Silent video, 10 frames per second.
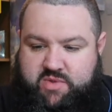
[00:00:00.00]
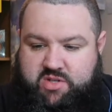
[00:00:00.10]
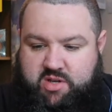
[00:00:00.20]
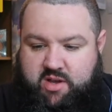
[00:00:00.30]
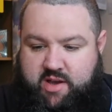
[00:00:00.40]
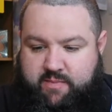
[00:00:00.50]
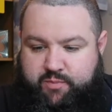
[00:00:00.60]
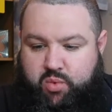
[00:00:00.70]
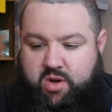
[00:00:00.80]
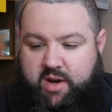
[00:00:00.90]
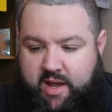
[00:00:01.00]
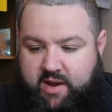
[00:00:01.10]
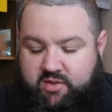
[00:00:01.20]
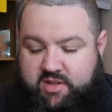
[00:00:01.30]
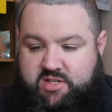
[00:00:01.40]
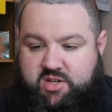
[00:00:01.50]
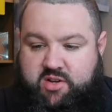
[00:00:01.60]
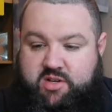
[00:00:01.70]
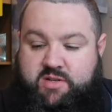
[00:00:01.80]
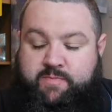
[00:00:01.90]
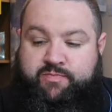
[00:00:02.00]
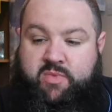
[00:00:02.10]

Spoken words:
So, yeah, we're going to get in on this Xerneas.